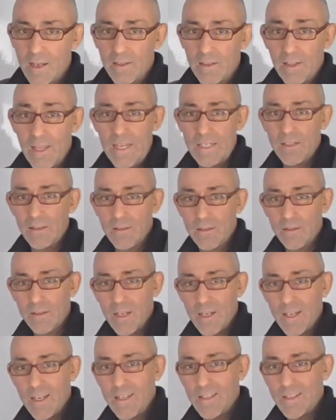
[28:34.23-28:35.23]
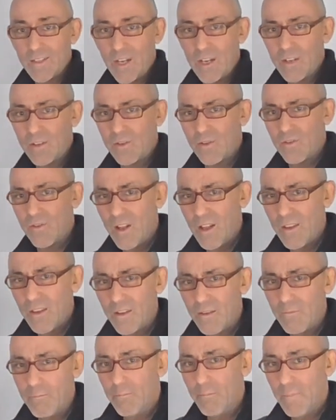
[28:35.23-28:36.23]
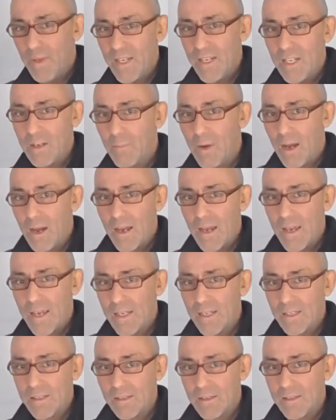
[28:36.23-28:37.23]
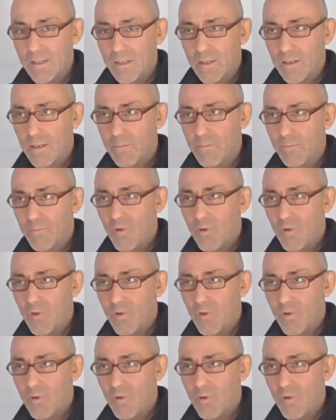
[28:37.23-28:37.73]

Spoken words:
lessons is trying to minimize the